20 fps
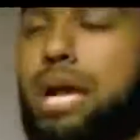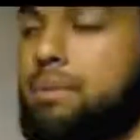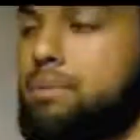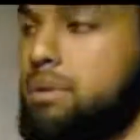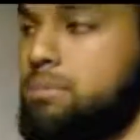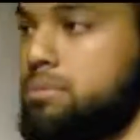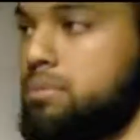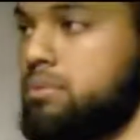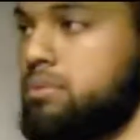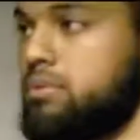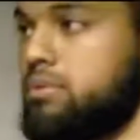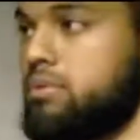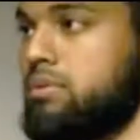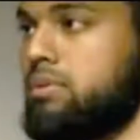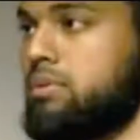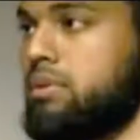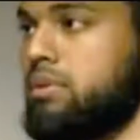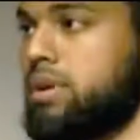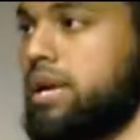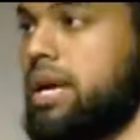Black people,
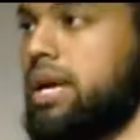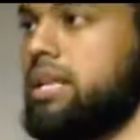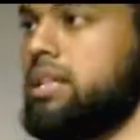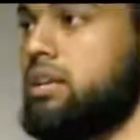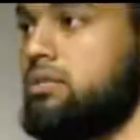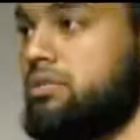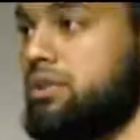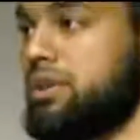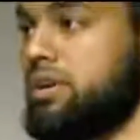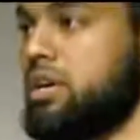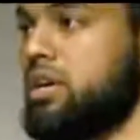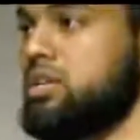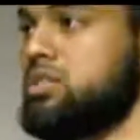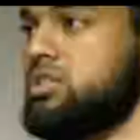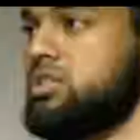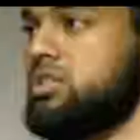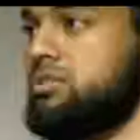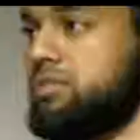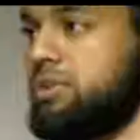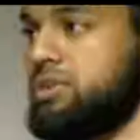okay, they're very
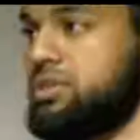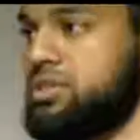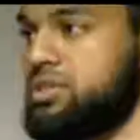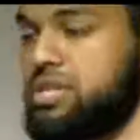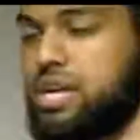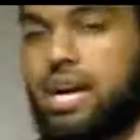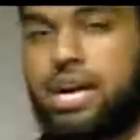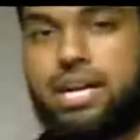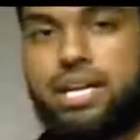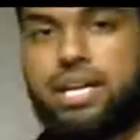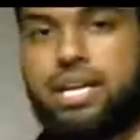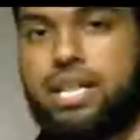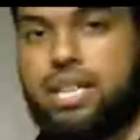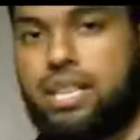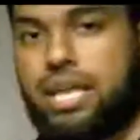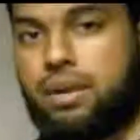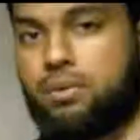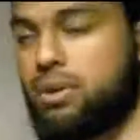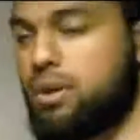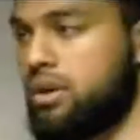culture, they're very society.
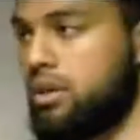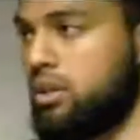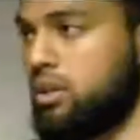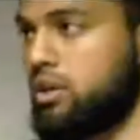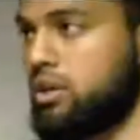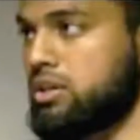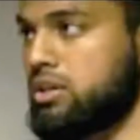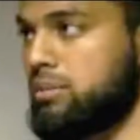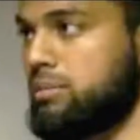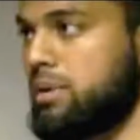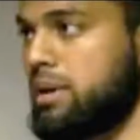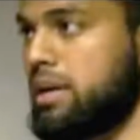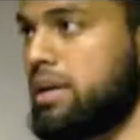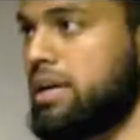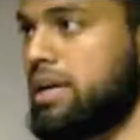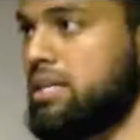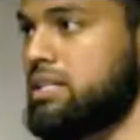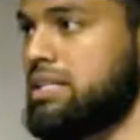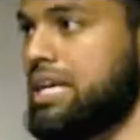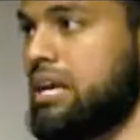They were looked
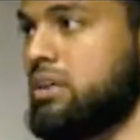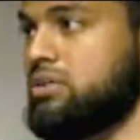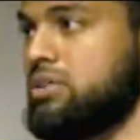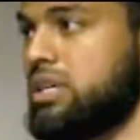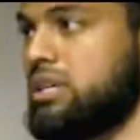upon as